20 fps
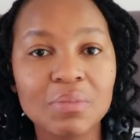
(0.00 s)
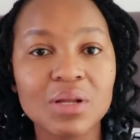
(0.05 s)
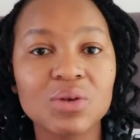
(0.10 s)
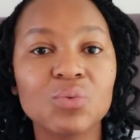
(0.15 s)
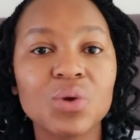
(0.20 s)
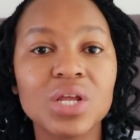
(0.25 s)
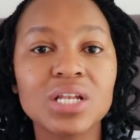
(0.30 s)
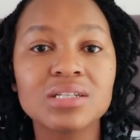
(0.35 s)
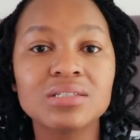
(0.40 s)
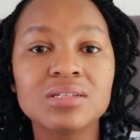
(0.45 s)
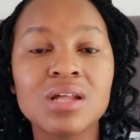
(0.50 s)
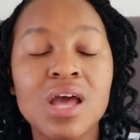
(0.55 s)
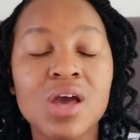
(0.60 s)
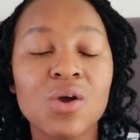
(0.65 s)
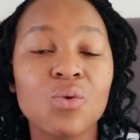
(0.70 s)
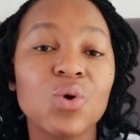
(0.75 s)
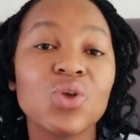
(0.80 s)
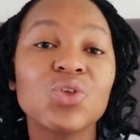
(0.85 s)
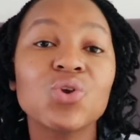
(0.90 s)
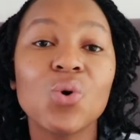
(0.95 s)
But when
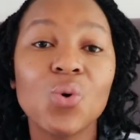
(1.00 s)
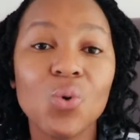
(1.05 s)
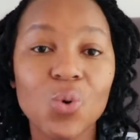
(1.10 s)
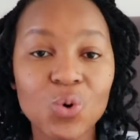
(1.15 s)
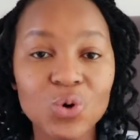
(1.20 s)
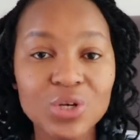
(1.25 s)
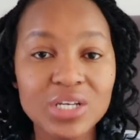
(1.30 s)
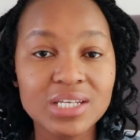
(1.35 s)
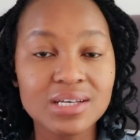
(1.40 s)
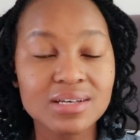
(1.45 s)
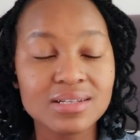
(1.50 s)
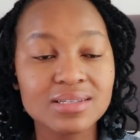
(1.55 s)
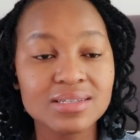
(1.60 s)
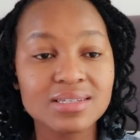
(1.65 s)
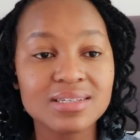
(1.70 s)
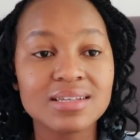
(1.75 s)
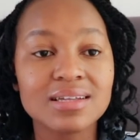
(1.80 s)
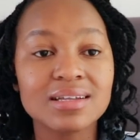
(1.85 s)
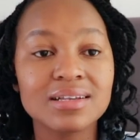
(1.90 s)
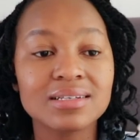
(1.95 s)
your
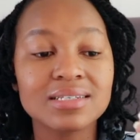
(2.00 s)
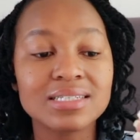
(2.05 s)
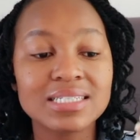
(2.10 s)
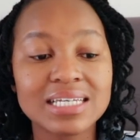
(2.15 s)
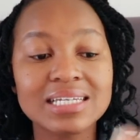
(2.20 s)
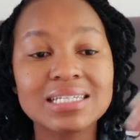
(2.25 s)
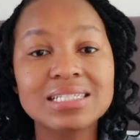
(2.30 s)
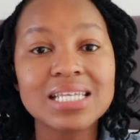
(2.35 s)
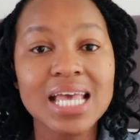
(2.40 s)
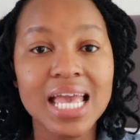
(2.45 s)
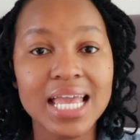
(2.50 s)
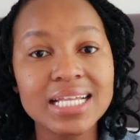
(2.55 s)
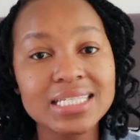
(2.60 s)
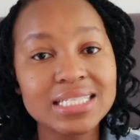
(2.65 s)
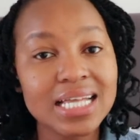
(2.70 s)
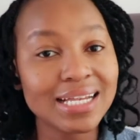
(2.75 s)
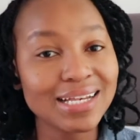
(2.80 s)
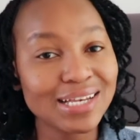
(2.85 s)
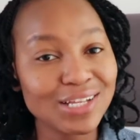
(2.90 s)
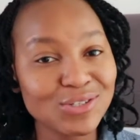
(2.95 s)
audience
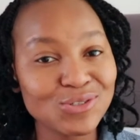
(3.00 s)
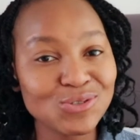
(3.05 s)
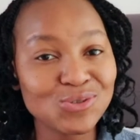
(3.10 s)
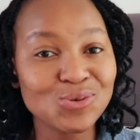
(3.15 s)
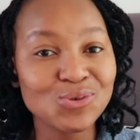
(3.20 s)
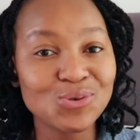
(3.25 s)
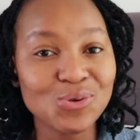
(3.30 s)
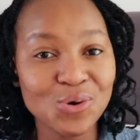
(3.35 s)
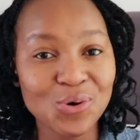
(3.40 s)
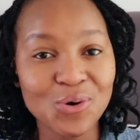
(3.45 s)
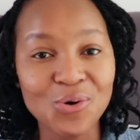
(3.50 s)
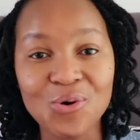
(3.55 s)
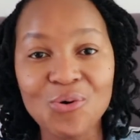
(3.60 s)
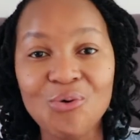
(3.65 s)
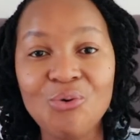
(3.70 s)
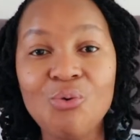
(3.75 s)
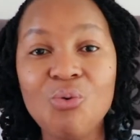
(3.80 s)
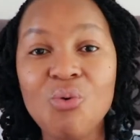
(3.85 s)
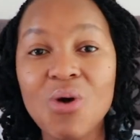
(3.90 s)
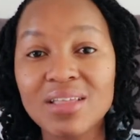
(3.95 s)
dictates and lets you
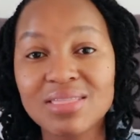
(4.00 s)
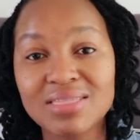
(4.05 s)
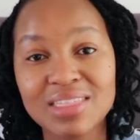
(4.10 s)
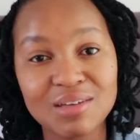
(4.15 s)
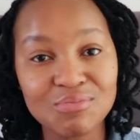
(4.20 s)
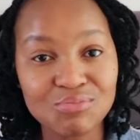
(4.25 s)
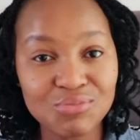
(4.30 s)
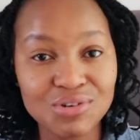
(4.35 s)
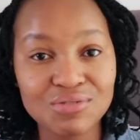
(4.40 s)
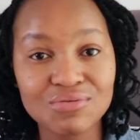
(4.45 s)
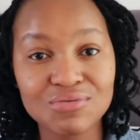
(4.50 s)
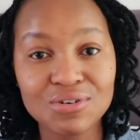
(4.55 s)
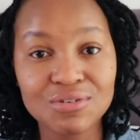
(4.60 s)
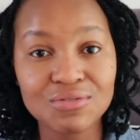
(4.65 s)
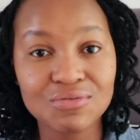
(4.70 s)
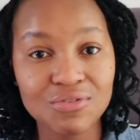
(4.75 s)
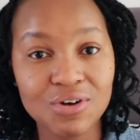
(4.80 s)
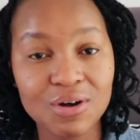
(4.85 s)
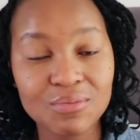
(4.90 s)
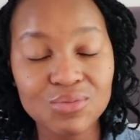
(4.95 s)
know what they prefer
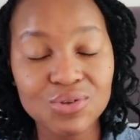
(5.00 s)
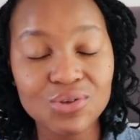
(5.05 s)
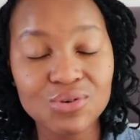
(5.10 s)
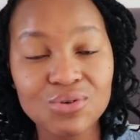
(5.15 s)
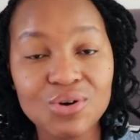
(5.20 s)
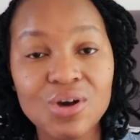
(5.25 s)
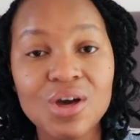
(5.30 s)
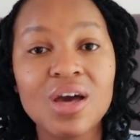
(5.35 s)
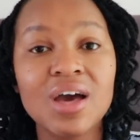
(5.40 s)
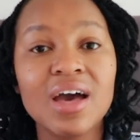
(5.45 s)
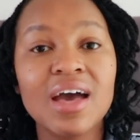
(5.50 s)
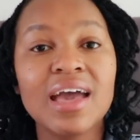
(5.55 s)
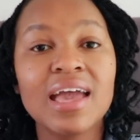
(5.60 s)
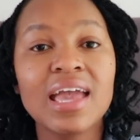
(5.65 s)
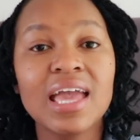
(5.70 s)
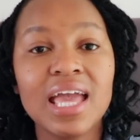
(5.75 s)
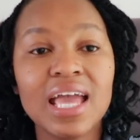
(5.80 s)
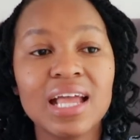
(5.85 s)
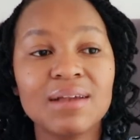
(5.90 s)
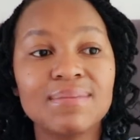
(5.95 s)
from you,
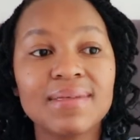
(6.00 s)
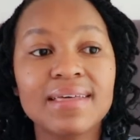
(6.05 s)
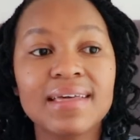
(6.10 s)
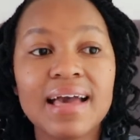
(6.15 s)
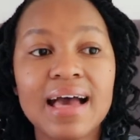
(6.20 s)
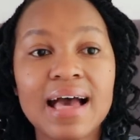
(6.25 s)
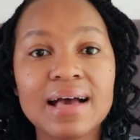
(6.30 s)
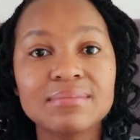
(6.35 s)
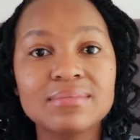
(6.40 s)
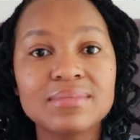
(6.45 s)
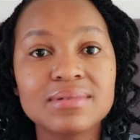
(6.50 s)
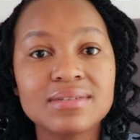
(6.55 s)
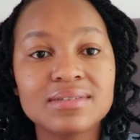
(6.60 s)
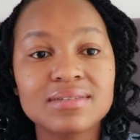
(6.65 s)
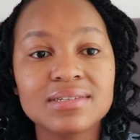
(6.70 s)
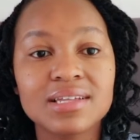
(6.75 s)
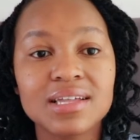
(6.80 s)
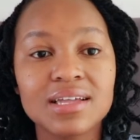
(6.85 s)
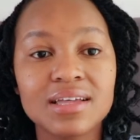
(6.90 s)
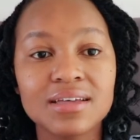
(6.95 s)
it
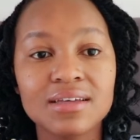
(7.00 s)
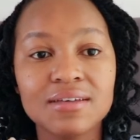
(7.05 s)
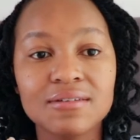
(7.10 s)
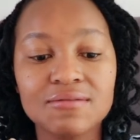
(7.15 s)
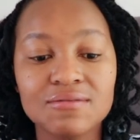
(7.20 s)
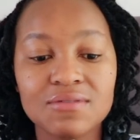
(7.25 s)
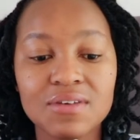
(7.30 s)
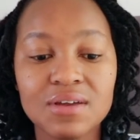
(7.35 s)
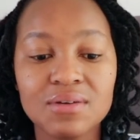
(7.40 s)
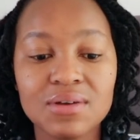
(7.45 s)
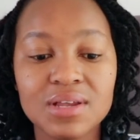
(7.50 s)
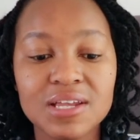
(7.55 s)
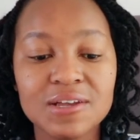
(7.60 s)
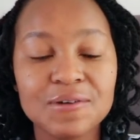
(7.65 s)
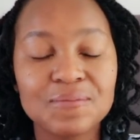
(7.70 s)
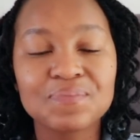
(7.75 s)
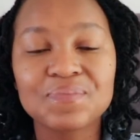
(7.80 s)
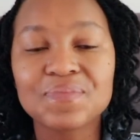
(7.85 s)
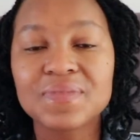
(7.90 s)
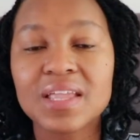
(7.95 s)
becomes
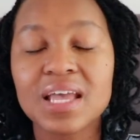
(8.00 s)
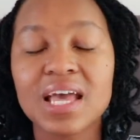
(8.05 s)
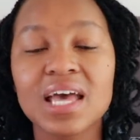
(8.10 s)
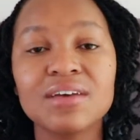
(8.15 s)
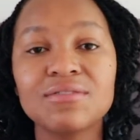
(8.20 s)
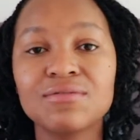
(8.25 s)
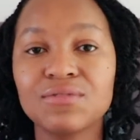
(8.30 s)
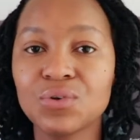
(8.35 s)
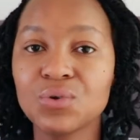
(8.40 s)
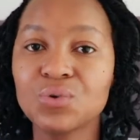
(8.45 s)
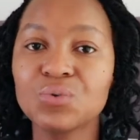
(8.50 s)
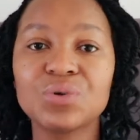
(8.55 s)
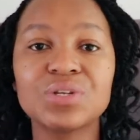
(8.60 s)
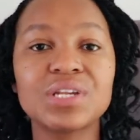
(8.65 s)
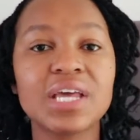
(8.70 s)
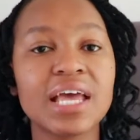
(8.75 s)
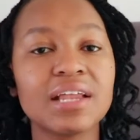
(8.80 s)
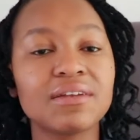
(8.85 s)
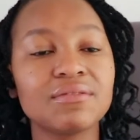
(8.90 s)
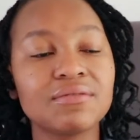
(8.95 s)
very a fluid
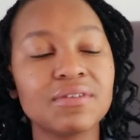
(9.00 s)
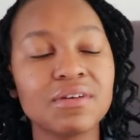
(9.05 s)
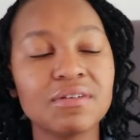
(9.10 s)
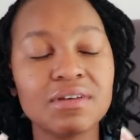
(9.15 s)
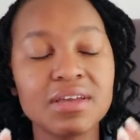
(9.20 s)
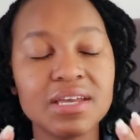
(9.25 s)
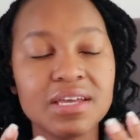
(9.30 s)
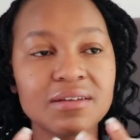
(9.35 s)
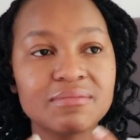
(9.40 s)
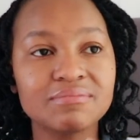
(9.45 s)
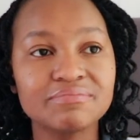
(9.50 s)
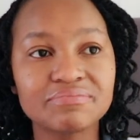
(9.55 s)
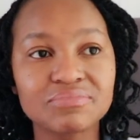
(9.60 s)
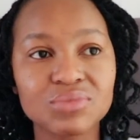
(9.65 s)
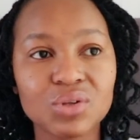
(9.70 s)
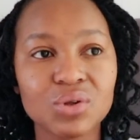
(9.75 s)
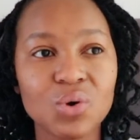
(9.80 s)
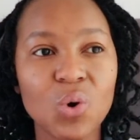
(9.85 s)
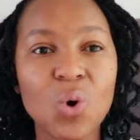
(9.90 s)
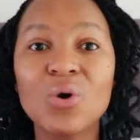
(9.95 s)
and very
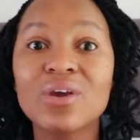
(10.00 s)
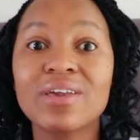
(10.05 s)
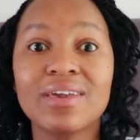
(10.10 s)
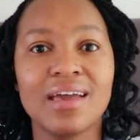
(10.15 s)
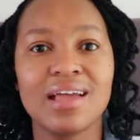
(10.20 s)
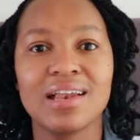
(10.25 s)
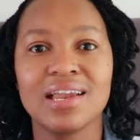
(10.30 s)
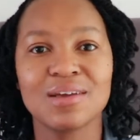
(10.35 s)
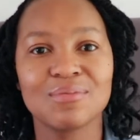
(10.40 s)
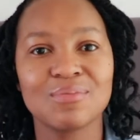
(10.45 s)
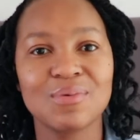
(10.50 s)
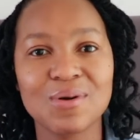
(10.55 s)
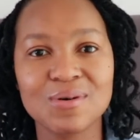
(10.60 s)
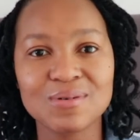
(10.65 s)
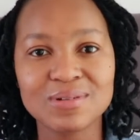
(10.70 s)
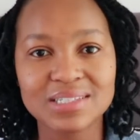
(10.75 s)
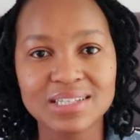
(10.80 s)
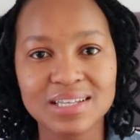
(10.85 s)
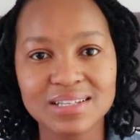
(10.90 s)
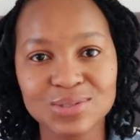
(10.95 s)
organic
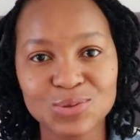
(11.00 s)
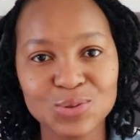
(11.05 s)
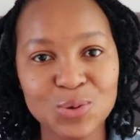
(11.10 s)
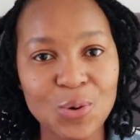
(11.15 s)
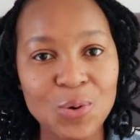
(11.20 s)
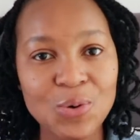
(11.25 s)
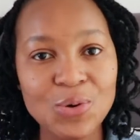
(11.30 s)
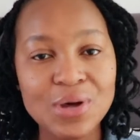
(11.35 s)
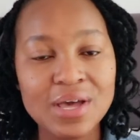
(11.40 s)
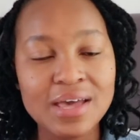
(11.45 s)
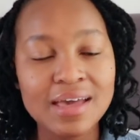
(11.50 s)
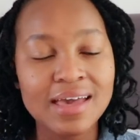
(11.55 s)
process. So